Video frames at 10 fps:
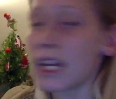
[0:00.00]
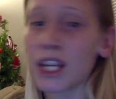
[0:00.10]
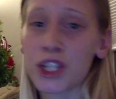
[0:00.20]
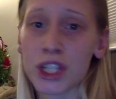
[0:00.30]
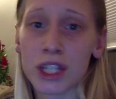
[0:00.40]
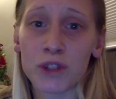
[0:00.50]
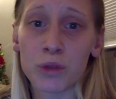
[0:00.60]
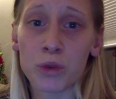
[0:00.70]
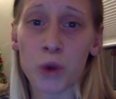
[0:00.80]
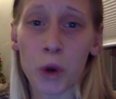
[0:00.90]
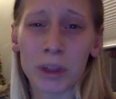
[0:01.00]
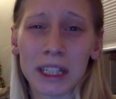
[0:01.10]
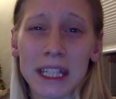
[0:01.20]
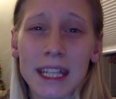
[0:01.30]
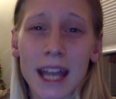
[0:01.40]
It's just if you
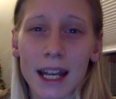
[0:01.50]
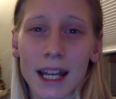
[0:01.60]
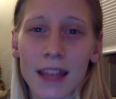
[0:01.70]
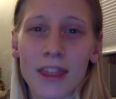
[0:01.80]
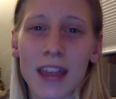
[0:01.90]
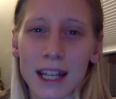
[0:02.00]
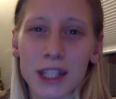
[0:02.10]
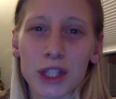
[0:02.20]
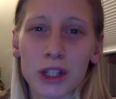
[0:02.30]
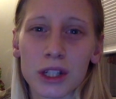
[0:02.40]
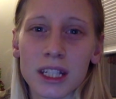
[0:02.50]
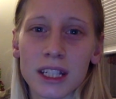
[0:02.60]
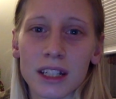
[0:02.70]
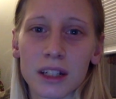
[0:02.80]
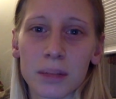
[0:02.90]
normally get it, then it's a good
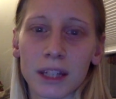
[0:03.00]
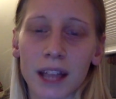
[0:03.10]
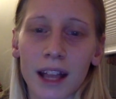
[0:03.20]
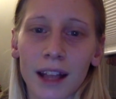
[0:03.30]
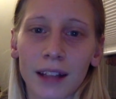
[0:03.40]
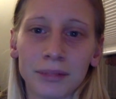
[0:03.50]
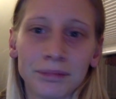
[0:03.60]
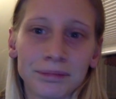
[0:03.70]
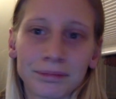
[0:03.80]
deal, but then